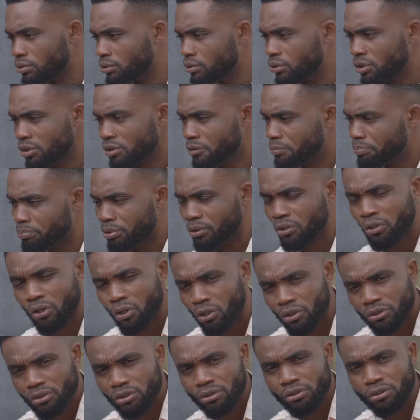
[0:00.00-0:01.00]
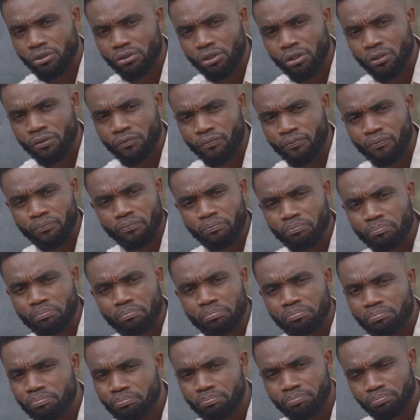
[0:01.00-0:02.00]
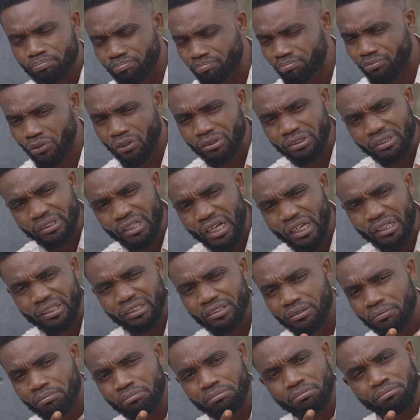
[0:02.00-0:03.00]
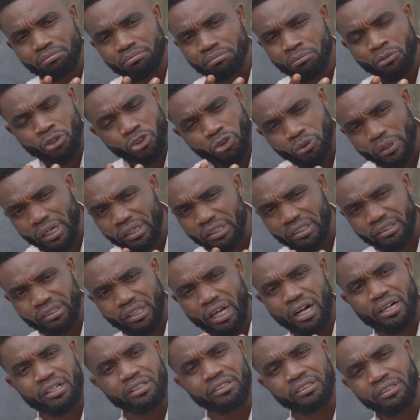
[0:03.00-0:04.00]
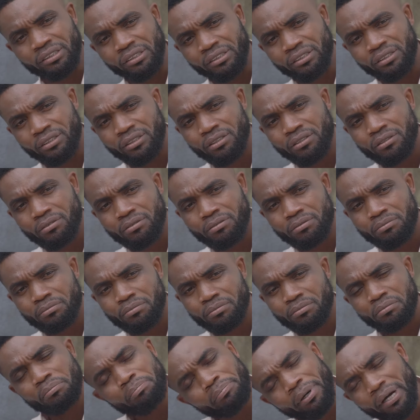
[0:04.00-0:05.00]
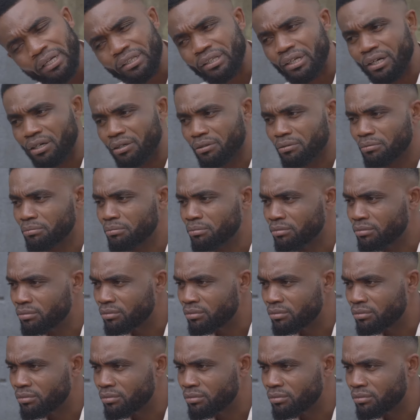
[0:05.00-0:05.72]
Just because of ordinary mortuary time. But now.